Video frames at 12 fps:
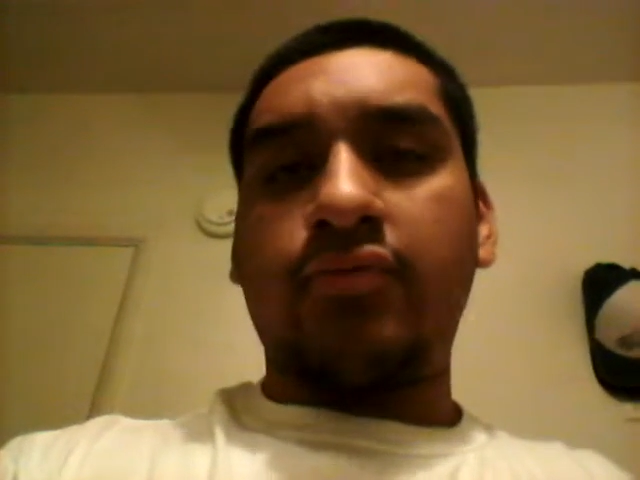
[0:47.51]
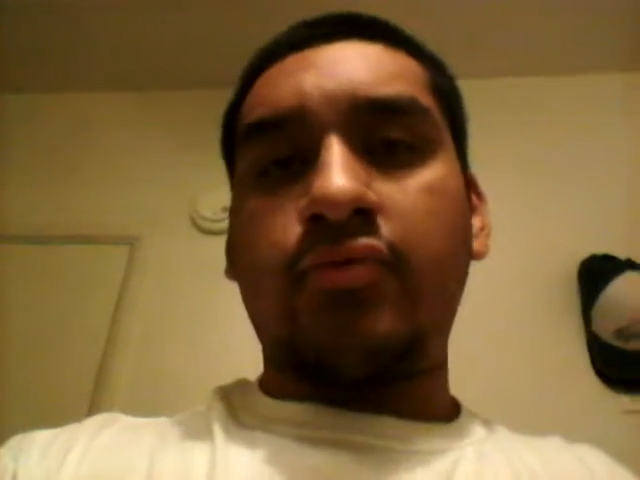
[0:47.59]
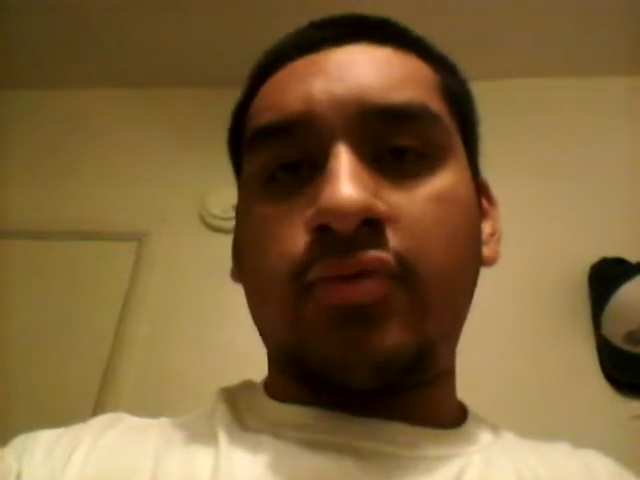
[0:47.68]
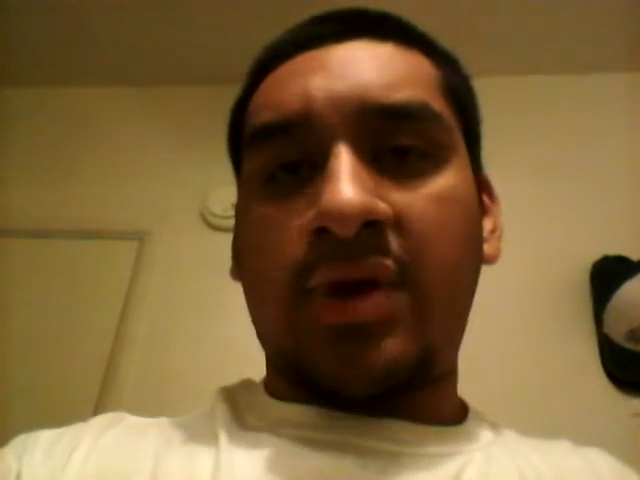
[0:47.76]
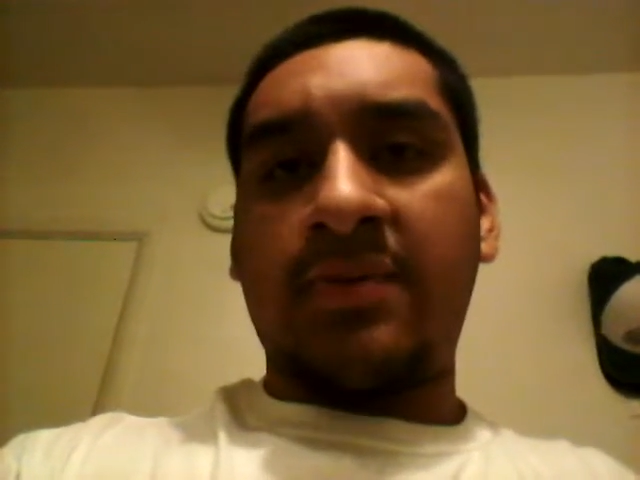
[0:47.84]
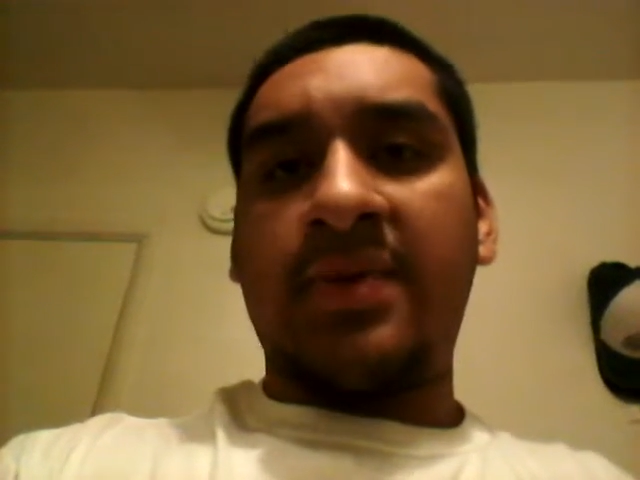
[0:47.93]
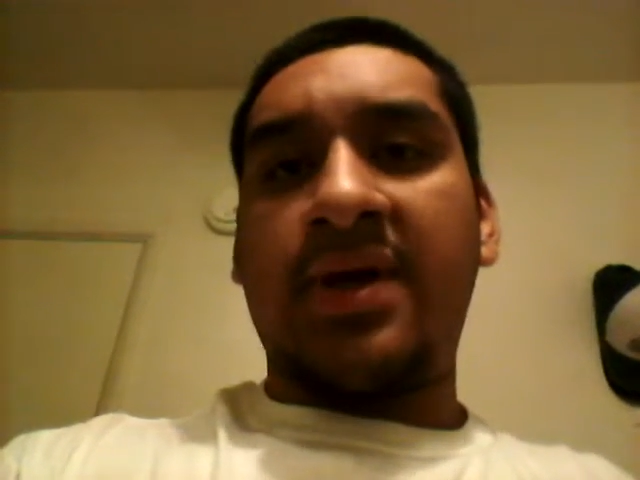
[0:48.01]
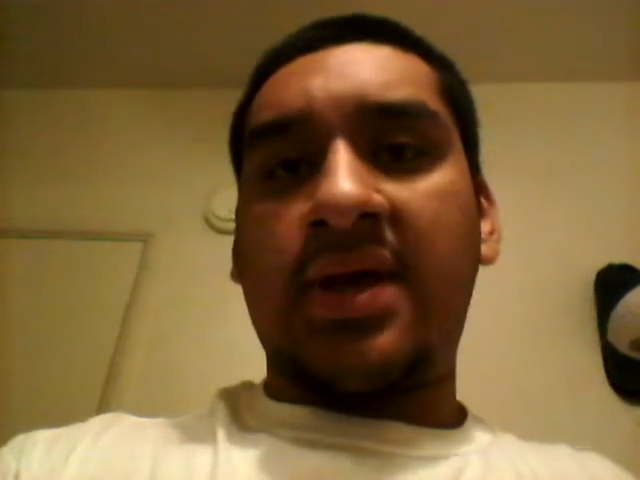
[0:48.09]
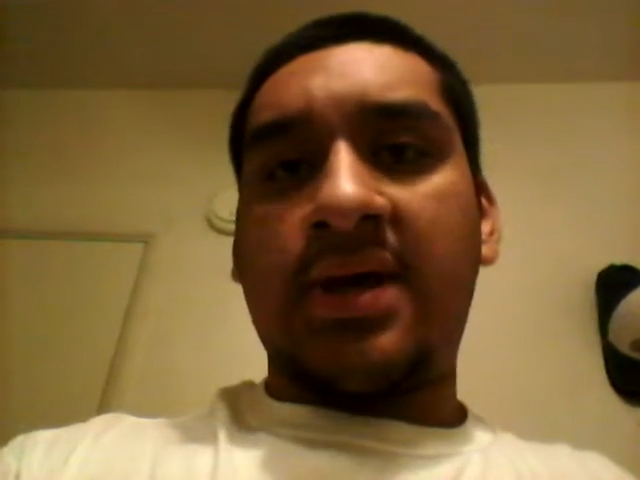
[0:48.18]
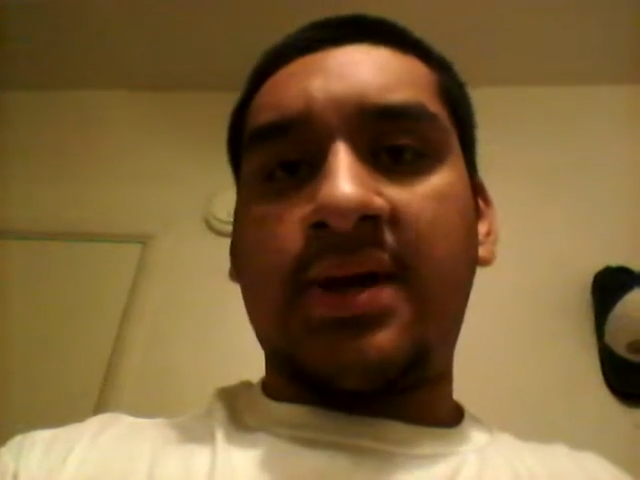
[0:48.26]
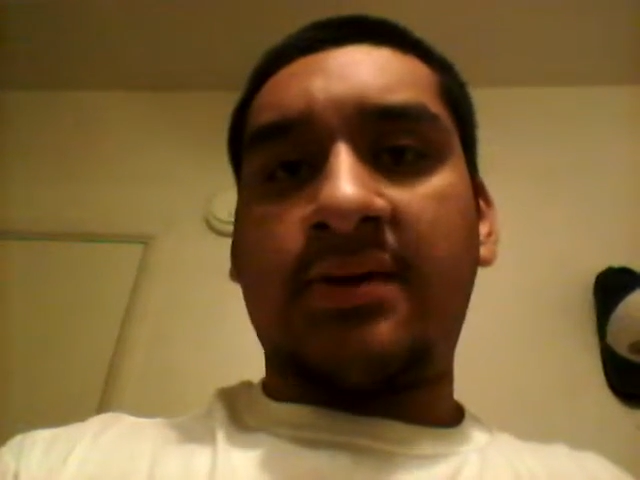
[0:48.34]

when I began,